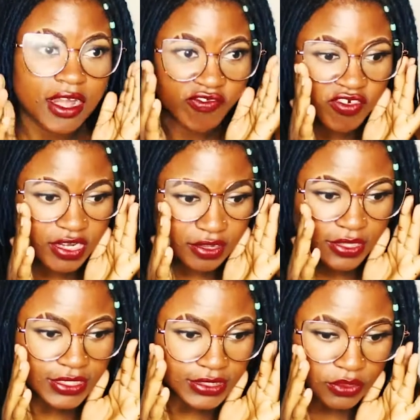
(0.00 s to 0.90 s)
got a friend
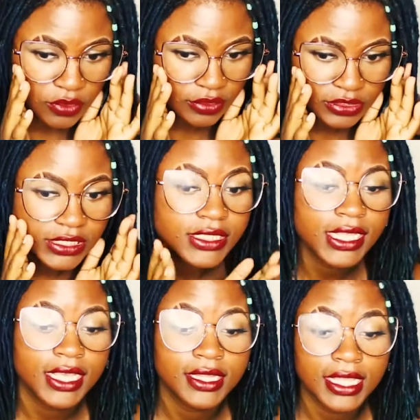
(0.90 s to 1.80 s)
on Instagram, she
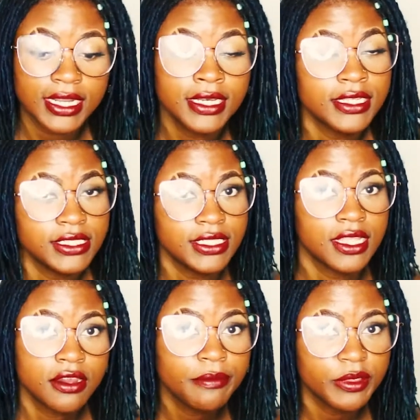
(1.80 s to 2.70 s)
said that it is
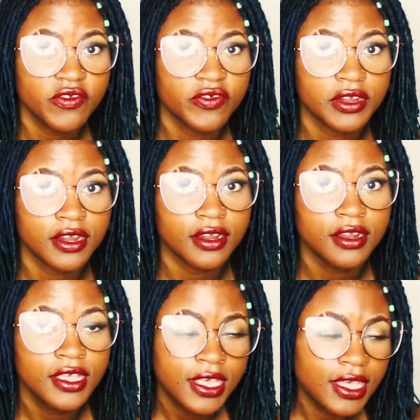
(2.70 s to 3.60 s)
therapy for
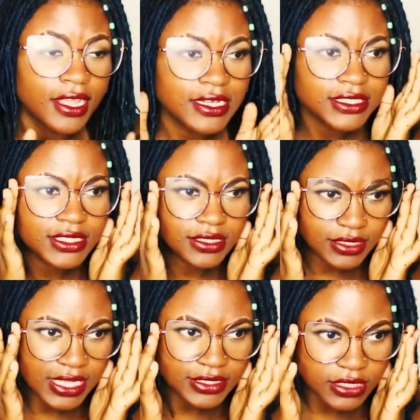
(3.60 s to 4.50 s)
her. And that's,
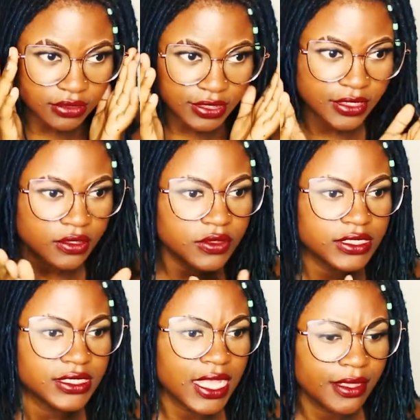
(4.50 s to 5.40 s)
that's something new
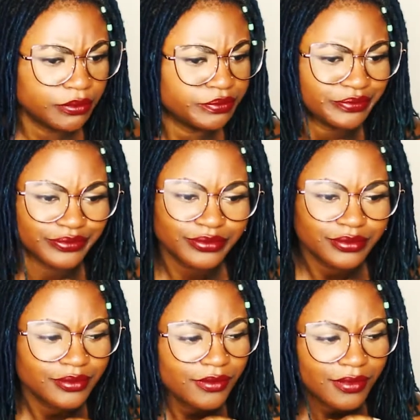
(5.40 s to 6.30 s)
because I
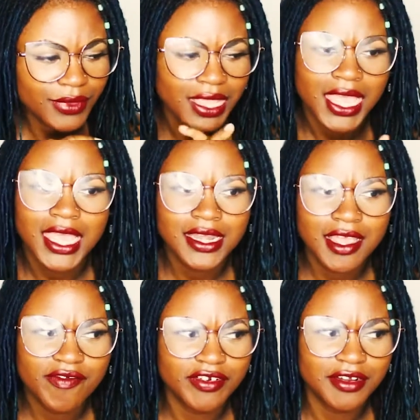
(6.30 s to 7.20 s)
had
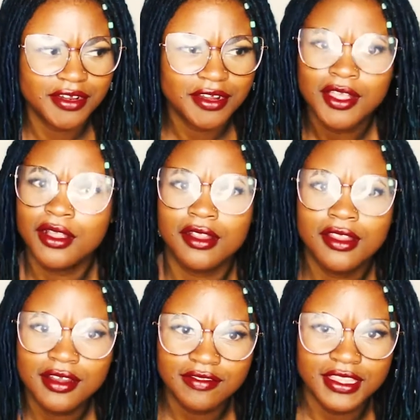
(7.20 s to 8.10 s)
never
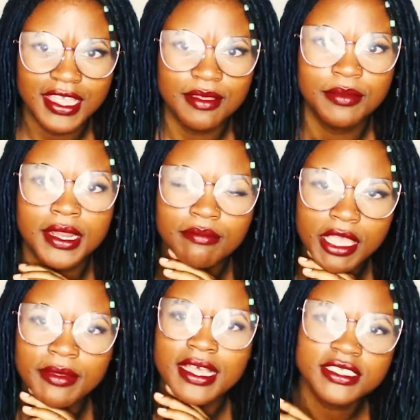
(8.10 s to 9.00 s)
heard of that, but
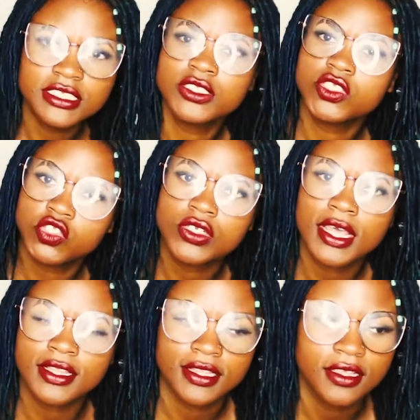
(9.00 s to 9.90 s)
maybe I should
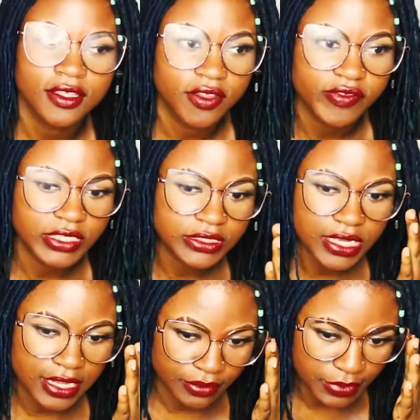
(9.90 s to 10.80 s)
try to think of
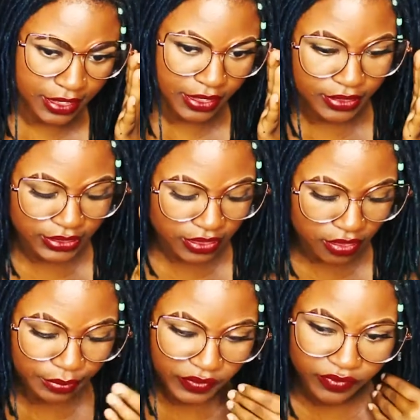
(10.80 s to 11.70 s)
interlocking my hair as
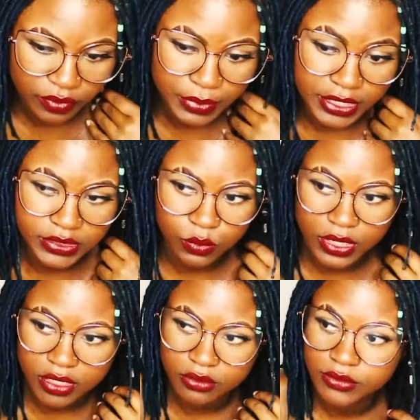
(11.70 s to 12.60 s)
therapy for me as
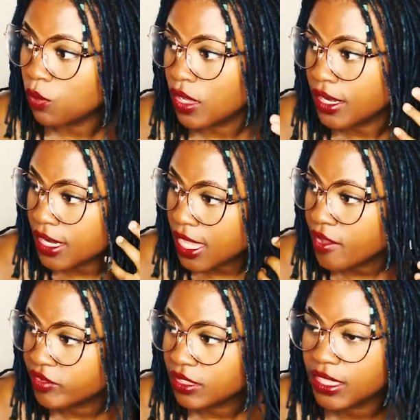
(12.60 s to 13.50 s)
well.
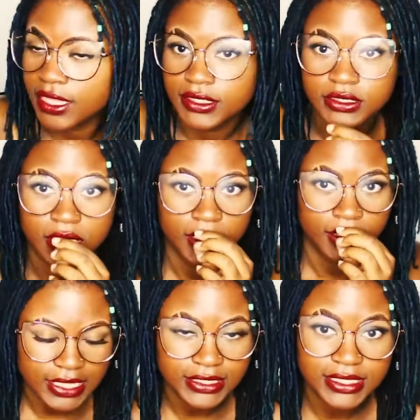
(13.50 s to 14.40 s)
Whatever the case,
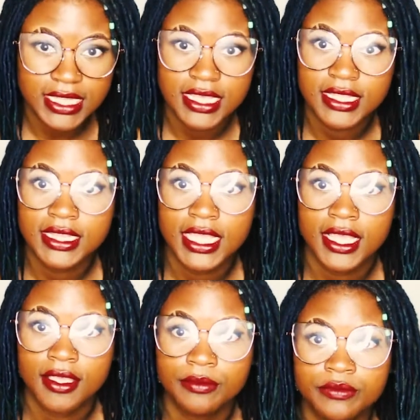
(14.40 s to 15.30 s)
I just think
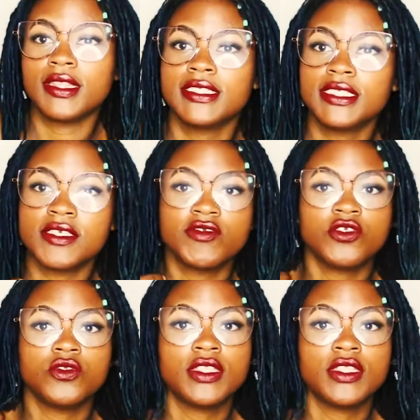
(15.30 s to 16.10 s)
that this gives you